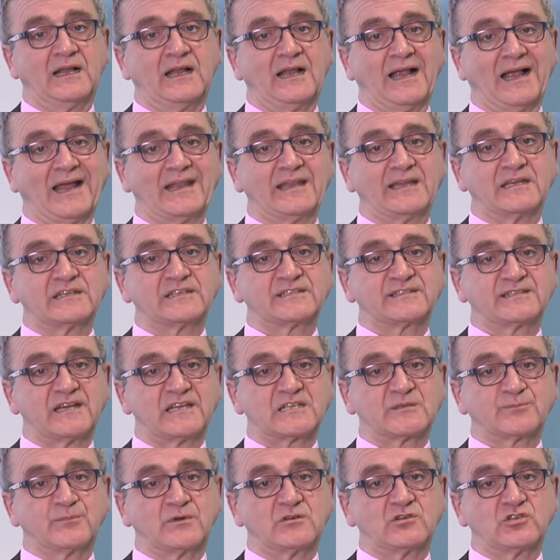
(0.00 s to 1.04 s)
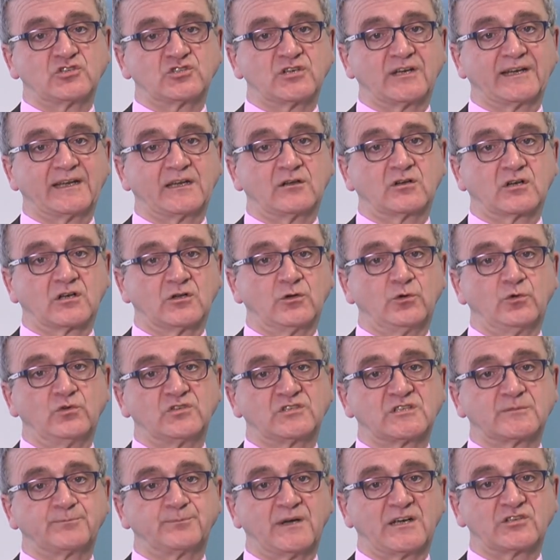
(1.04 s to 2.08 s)
and the assessment should include
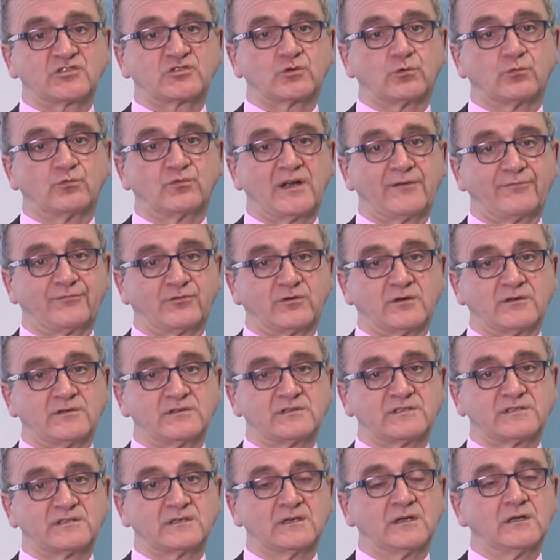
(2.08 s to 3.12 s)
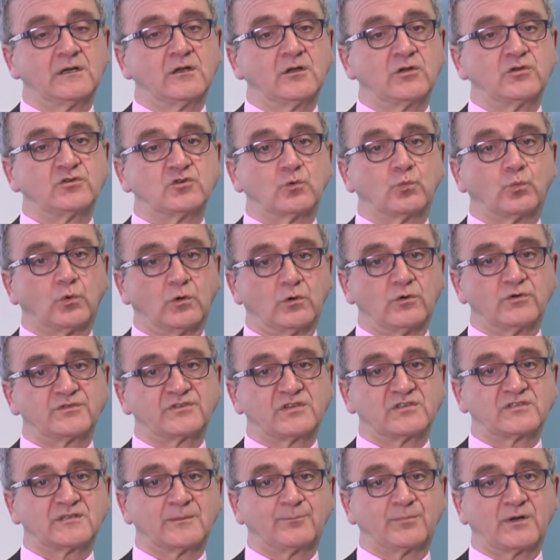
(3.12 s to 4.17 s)
special reference to water
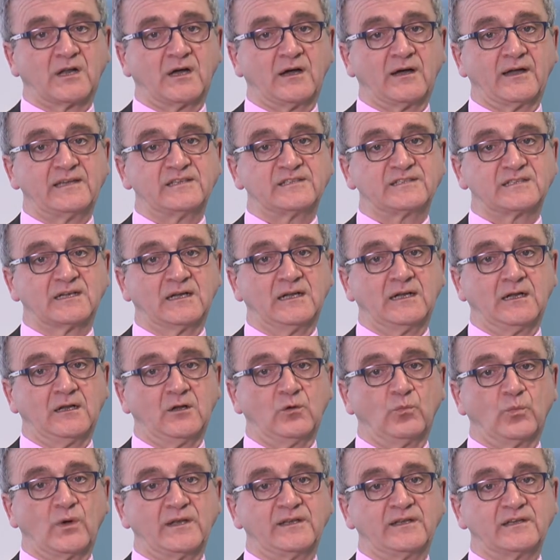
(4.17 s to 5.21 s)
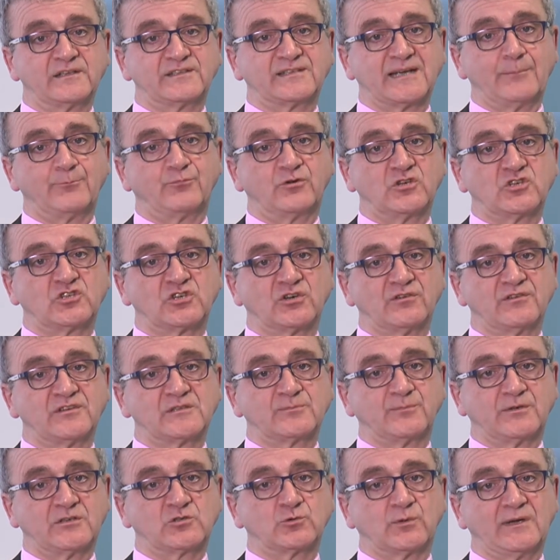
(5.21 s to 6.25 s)
supplies when the temperature is
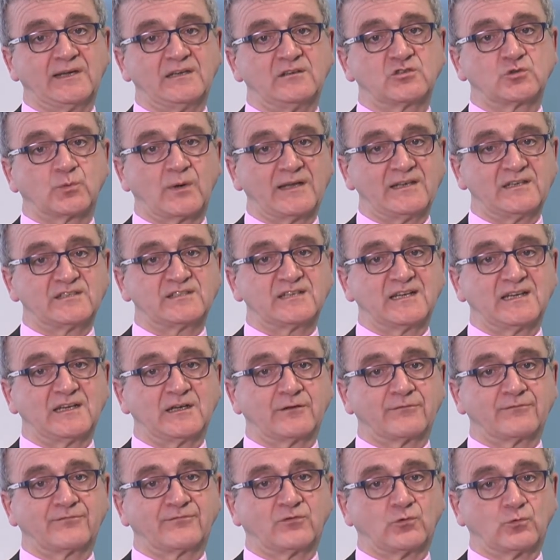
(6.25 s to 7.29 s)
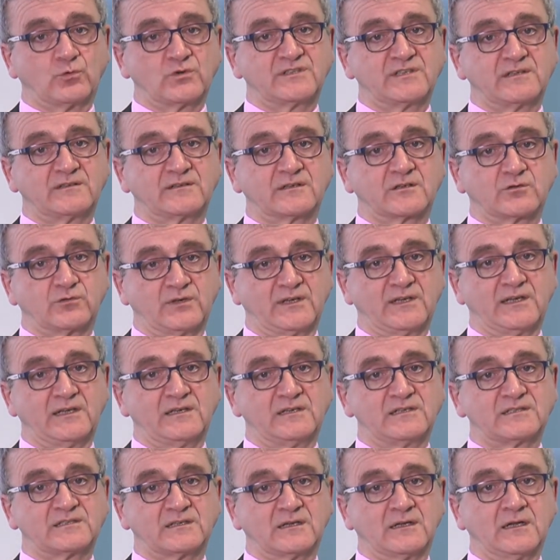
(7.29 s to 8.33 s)
between 20 and 40
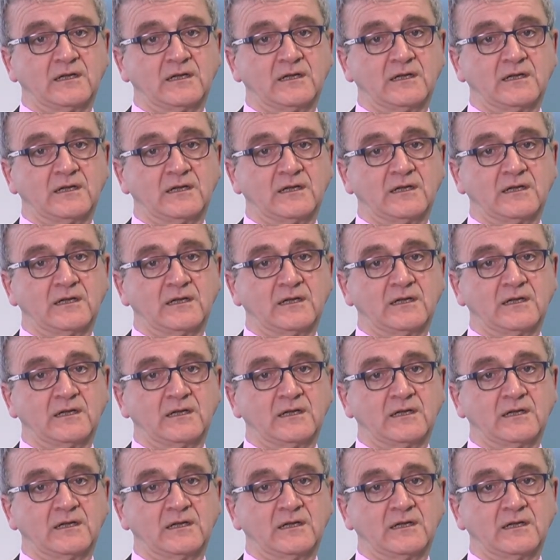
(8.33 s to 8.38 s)
degrees,